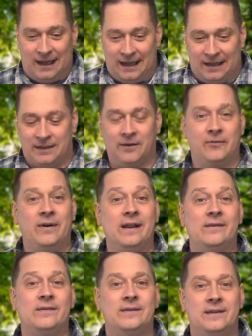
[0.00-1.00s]
the
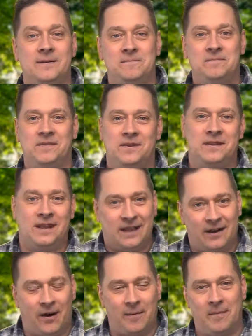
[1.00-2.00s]
risk
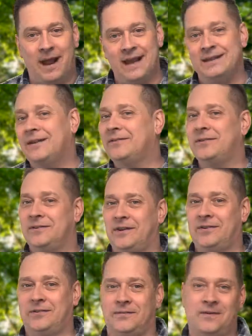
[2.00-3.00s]
in our mind doesn't
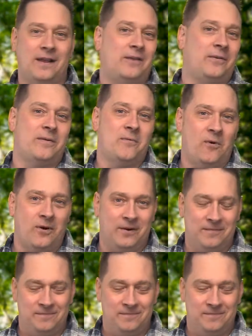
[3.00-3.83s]
justify the reward.